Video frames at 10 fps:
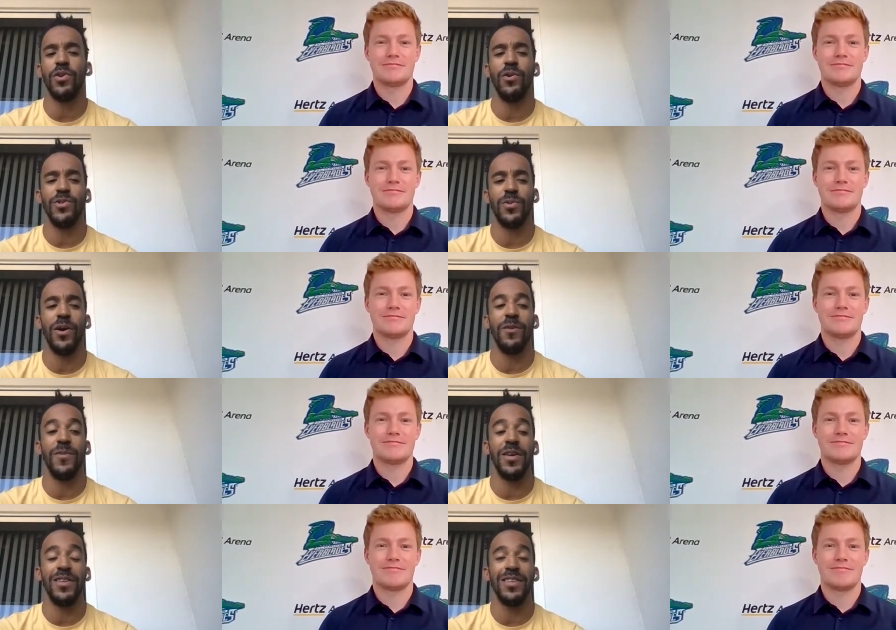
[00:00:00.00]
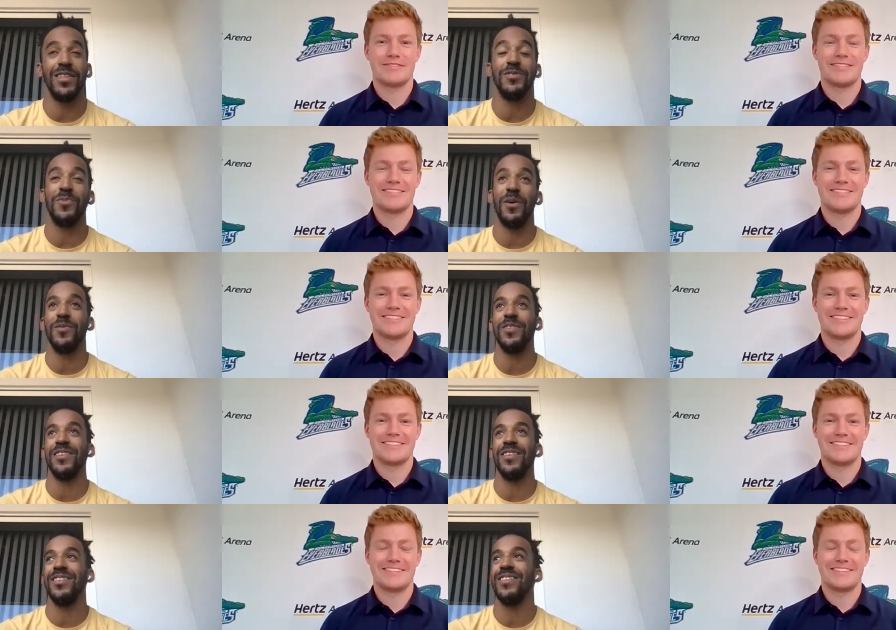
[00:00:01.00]
Speaker 1: goes quite a bit, and he's probably
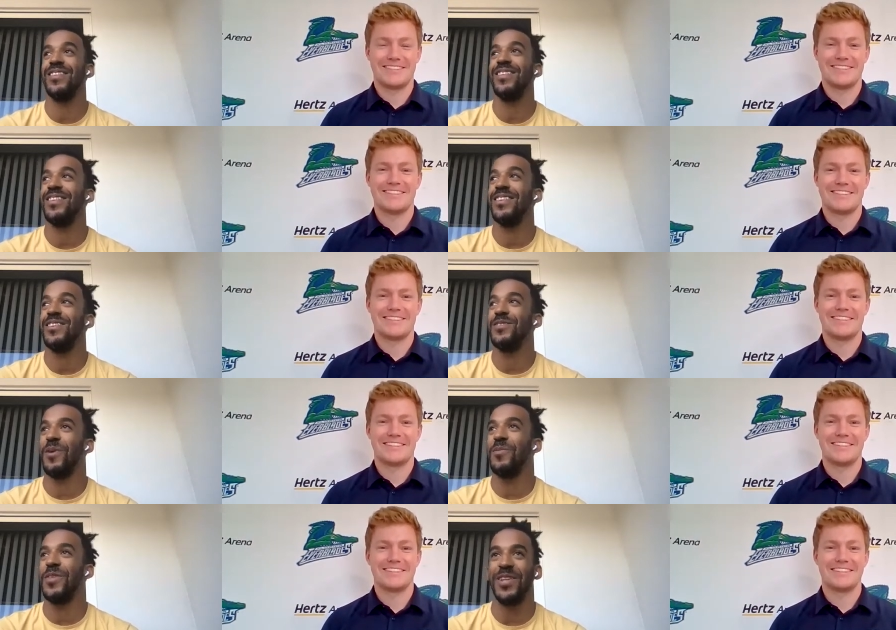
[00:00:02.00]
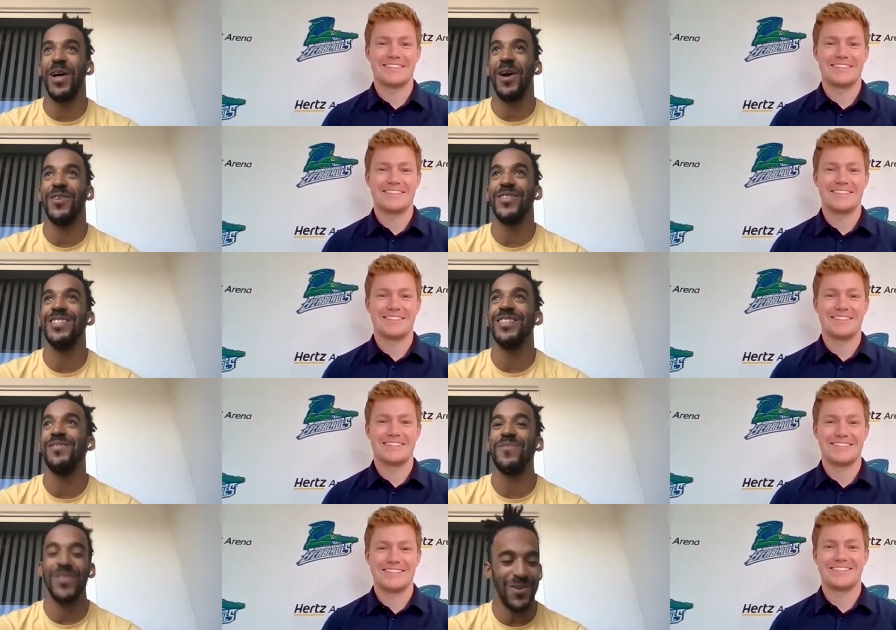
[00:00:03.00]
the he's probably the clown on the
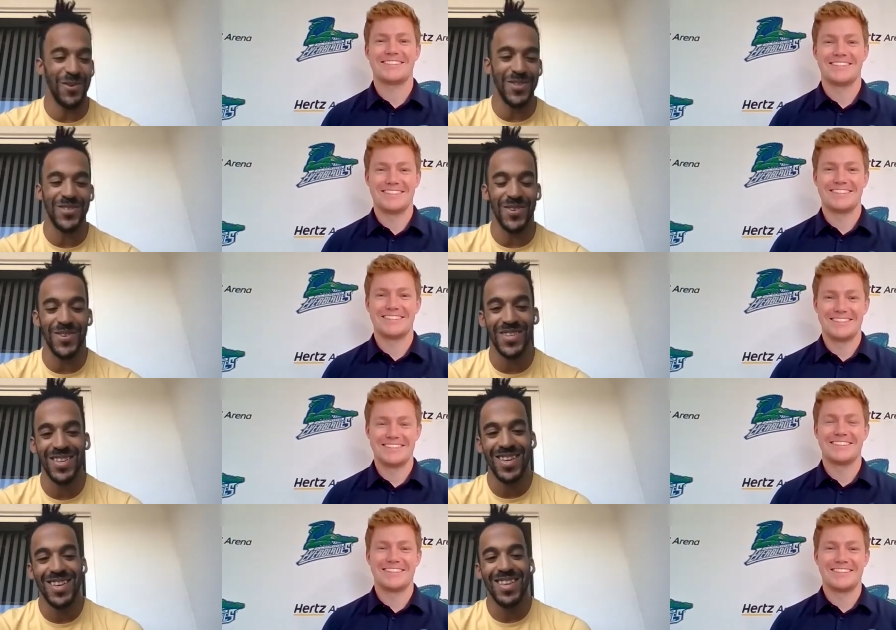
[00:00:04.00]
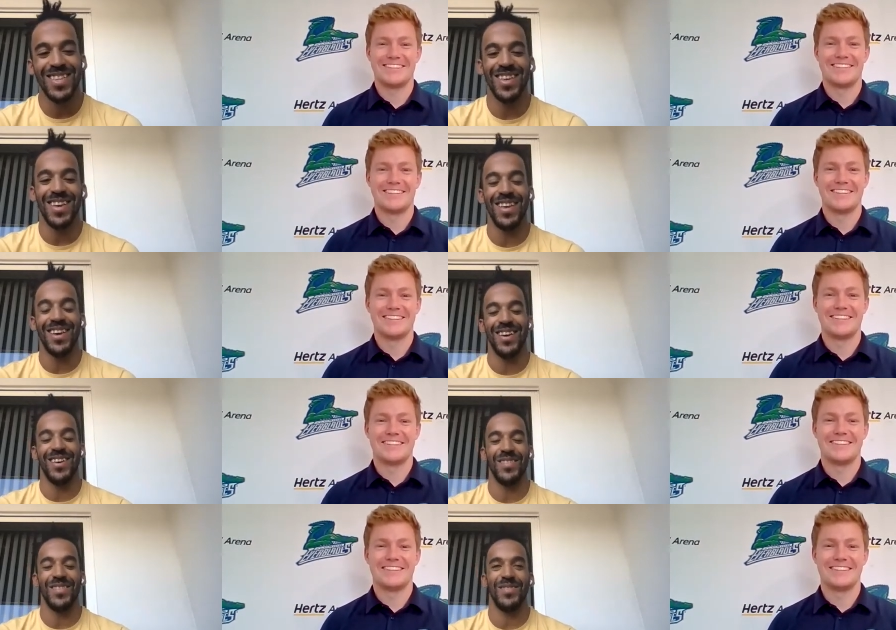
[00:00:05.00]
team, Cody Soul. Then
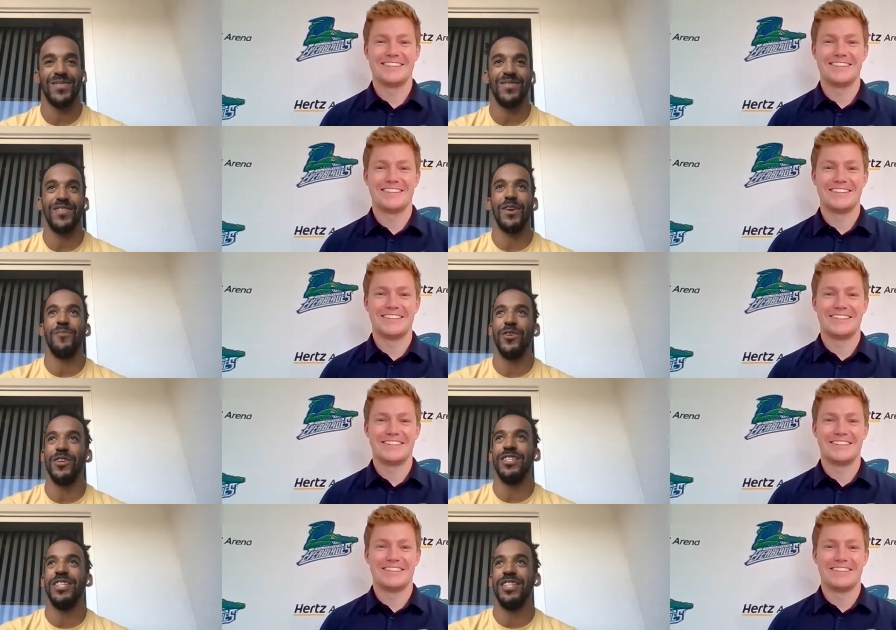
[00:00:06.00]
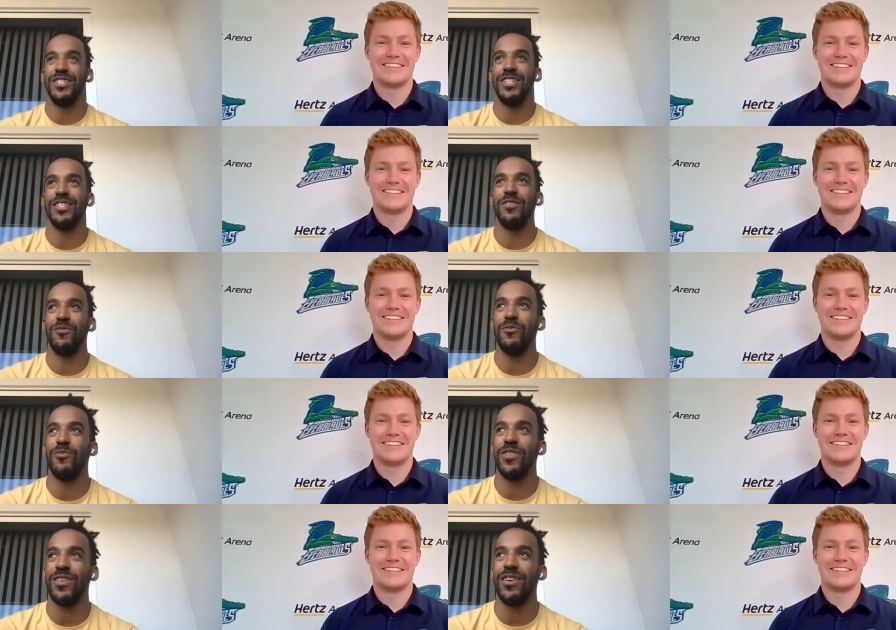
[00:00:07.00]
uh, we got pretty good DJs in the room
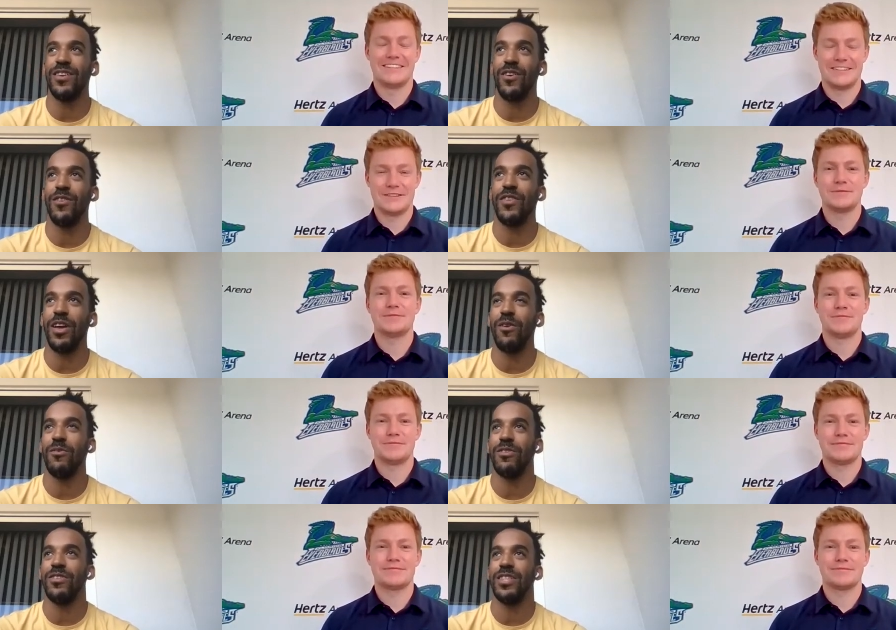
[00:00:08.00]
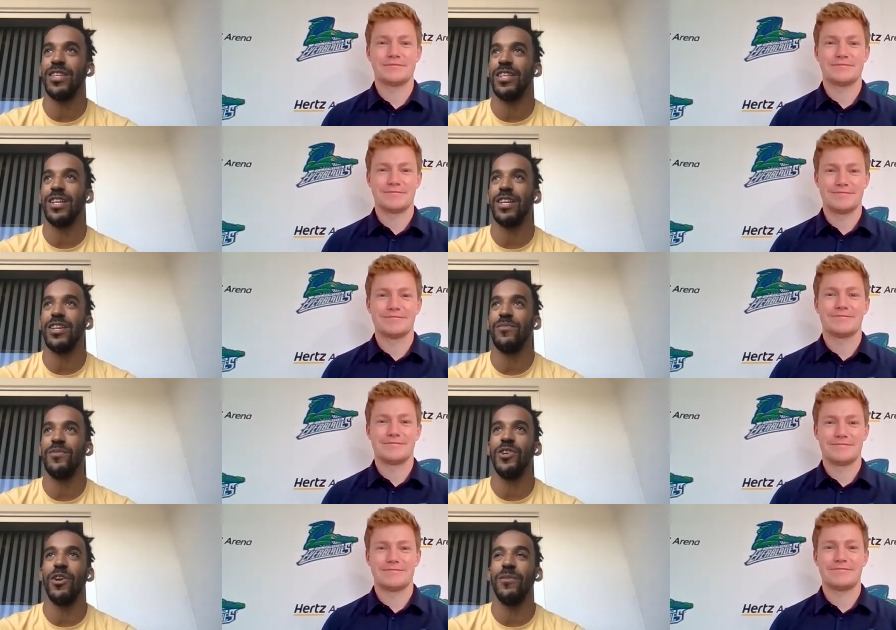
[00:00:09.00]
with uh, Urban Owl and uh,
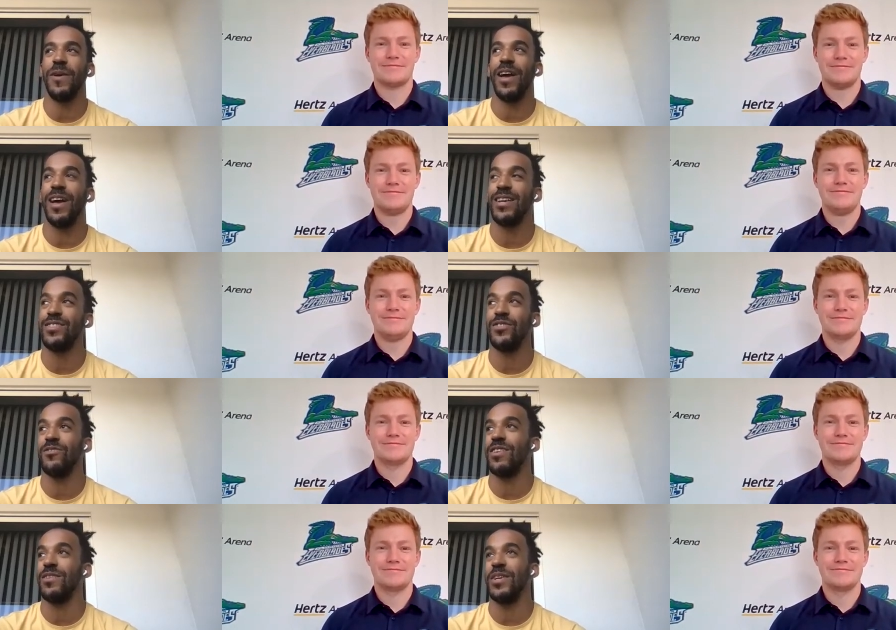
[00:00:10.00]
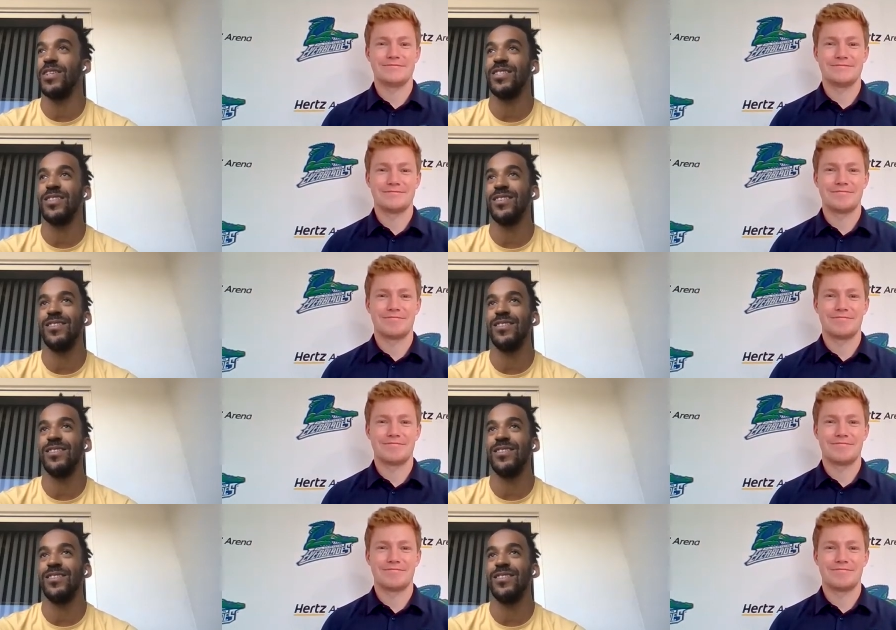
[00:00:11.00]
Johnny Mack, so that makes uh,